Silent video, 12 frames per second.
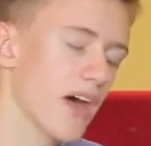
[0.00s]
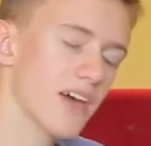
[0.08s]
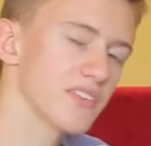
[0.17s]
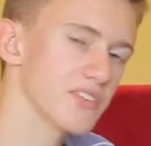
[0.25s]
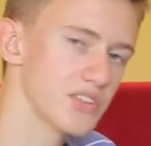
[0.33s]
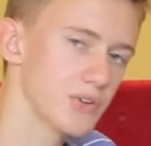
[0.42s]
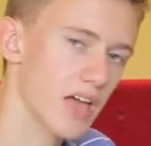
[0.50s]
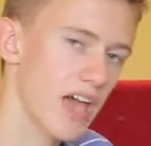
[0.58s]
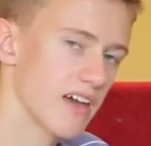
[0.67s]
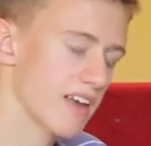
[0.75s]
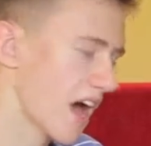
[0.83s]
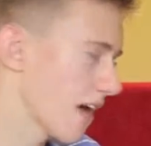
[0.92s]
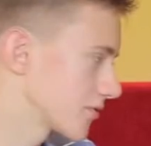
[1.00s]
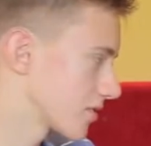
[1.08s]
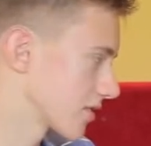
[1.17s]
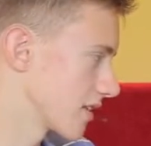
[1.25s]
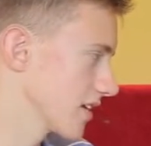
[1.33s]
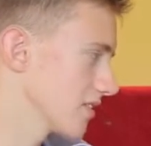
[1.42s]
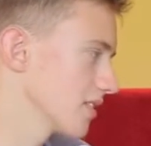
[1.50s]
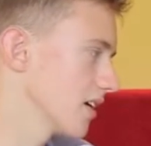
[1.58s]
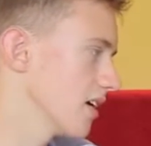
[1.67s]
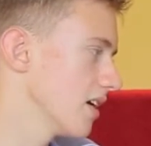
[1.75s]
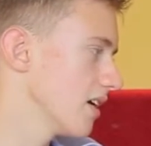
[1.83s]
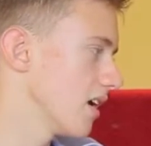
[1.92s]
fast as you can after this,
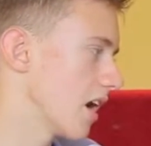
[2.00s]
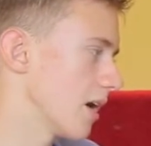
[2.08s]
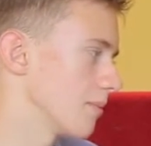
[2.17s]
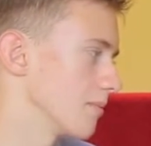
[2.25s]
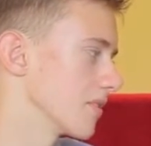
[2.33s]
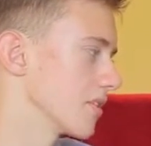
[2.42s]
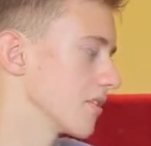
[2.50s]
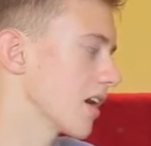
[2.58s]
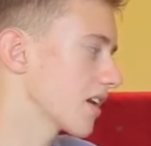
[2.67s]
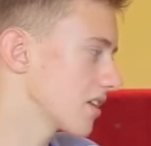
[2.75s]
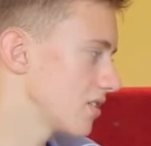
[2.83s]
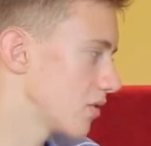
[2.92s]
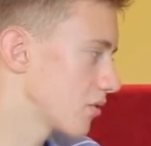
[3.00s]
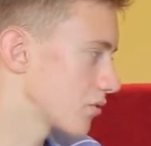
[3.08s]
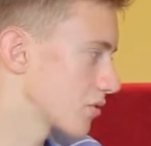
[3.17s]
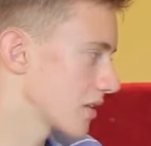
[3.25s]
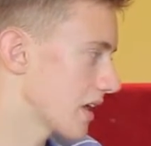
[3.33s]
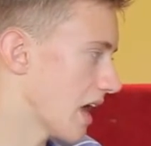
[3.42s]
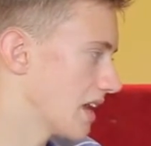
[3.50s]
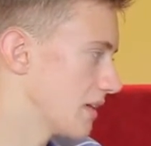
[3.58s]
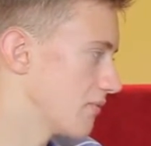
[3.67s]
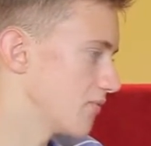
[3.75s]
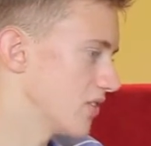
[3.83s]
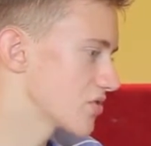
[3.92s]
you're not going to notice really
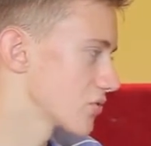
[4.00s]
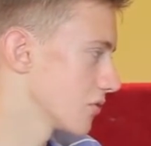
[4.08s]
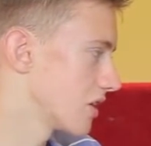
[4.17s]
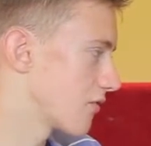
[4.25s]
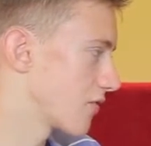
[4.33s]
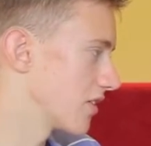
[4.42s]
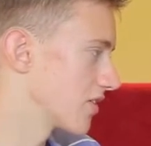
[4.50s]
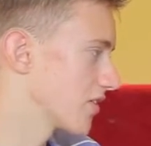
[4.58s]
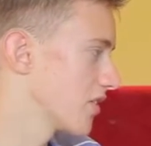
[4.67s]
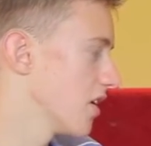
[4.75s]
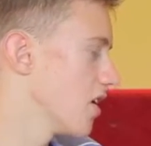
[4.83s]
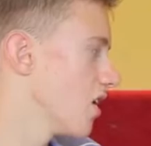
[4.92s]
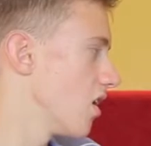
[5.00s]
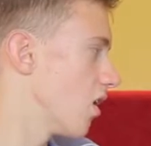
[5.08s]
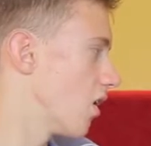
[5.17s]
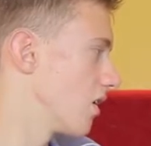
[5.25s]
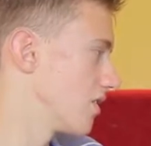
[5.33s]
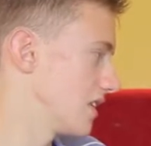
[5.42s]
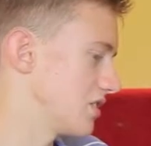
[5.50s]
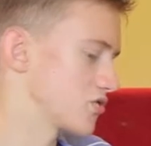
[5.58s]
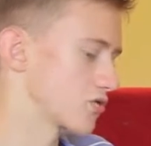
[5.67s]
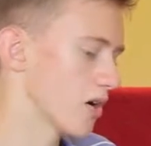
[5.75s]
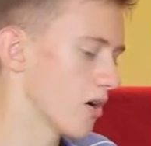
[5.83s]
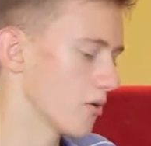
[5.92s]
any visual difference on the
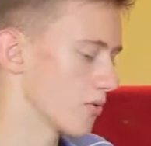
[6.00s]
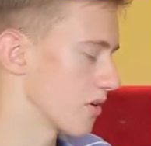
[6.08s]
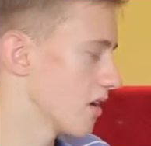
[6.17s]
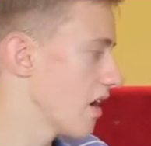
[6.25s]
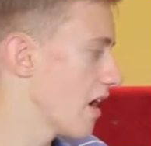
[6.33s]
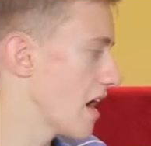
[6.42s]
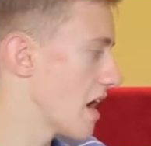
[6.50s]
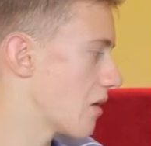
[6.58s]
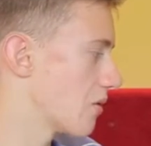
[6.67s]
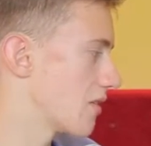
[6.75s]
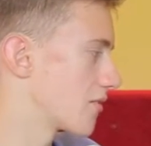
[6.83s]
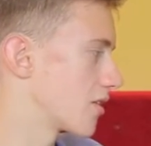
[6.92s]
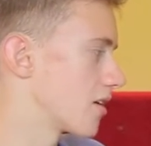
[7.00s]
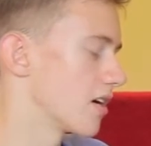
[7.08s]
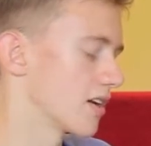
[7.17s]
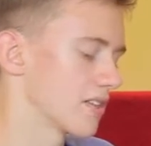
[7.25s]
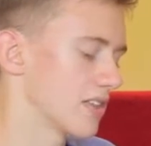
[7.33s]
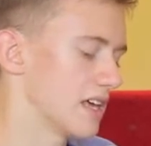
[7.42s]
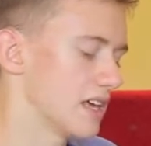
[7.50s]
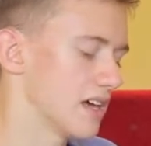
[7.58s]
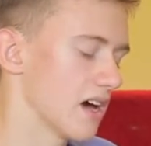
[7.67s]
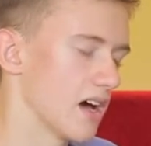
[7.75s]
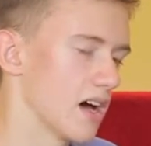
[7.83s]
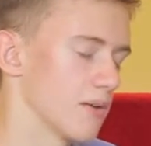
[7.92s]
drone. However, the
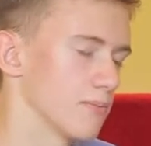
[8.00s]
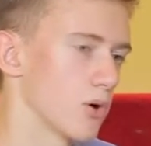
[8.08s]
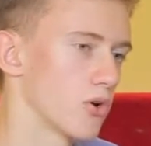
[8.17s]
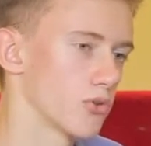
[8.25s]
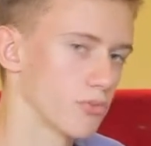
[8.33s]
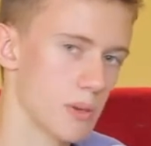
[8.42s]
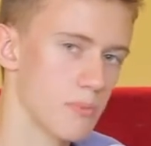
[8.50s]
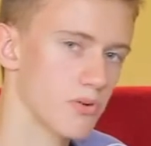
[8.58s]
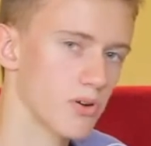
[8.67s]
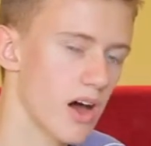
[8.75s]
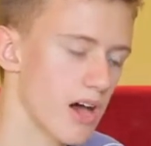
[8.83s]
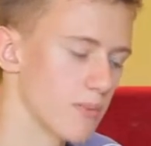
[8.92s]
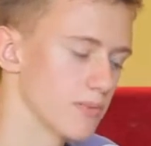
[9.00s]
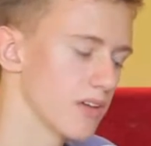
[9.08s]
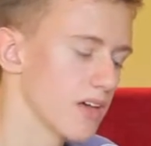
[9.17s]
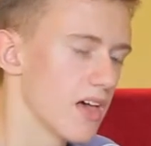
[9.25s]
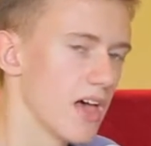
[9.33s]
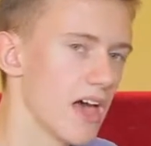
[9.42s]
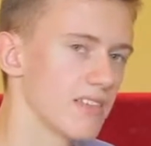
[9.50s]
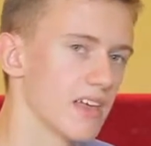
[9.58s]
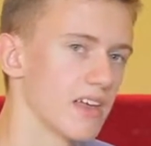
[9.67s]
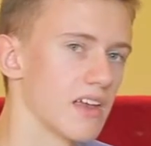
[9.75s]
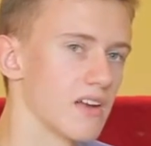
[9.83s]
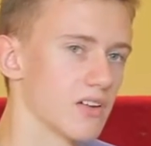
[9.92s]
motors will be primed, and
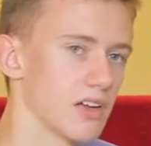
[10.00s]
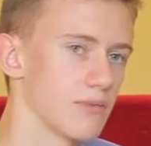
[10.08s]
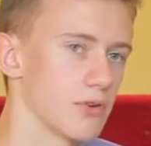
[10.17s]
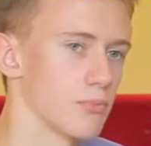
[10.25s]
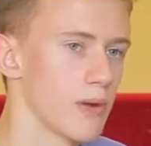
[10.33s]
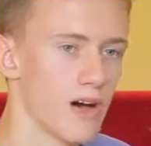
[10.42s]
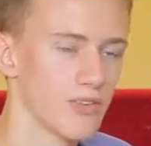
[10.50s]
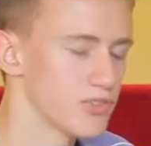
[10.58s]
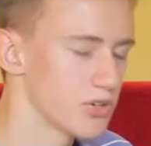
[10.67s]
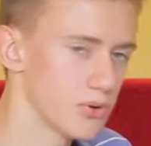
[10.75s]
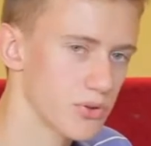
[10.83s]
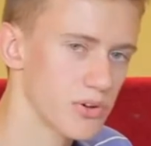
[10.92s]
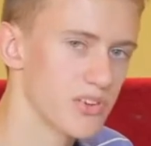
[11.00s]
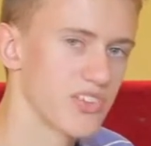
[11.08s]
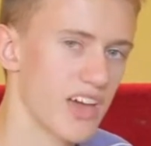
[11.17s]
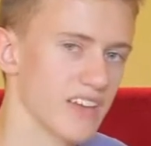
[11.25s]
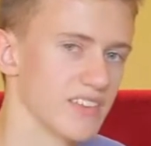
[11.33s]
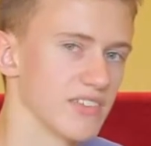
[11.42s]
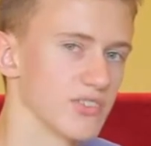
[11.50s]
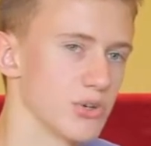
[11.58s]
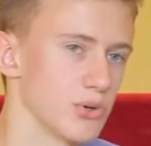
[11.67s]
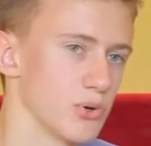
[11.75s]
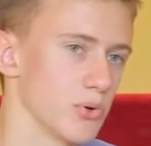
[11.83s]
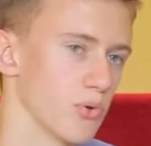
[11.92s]
then it'll give you about 2 or 3 seconds
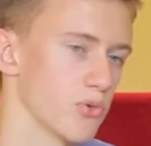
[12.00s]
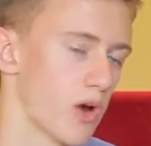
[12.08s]
to